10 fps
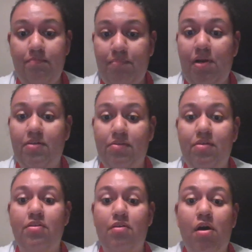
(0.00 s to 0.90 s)
parts,
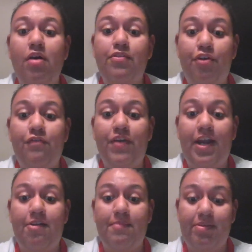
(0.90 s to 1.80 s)
all their
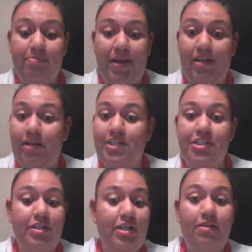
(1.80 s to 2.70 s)
environments,
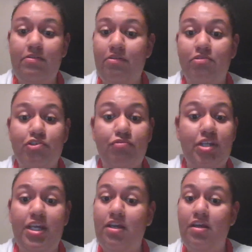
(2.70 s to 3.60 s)
biologically,
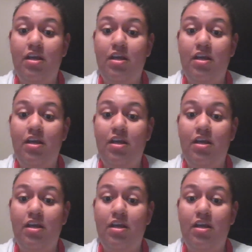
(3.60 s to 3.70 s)
socially,